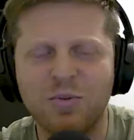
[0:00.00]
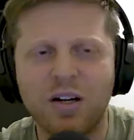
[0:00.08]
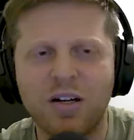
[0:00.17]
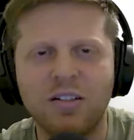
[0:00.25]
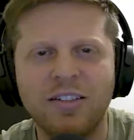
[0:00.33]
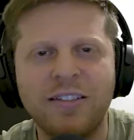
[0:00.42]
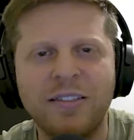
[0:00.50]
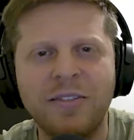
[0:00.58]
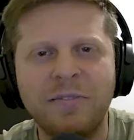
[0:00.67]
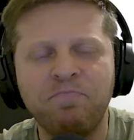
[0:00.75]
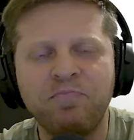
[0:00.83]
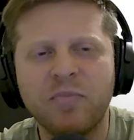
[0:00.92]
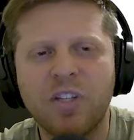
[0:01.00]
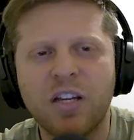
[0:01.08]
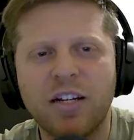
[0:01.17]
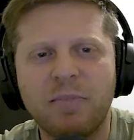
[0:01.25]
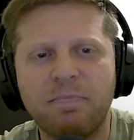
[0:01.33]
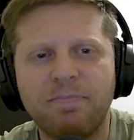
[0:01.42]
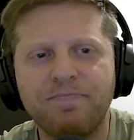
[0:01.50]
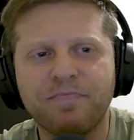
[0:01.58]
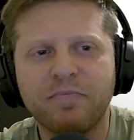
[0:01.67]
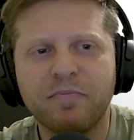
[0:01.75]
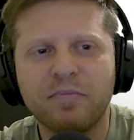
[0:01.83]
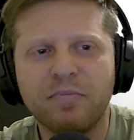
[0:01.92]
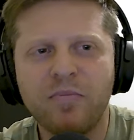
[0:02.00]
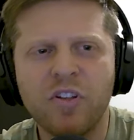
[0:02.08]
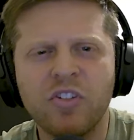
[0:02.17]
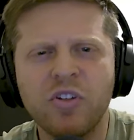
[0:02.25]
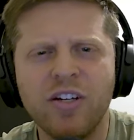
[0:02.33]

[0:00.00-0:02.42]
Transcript: well. And so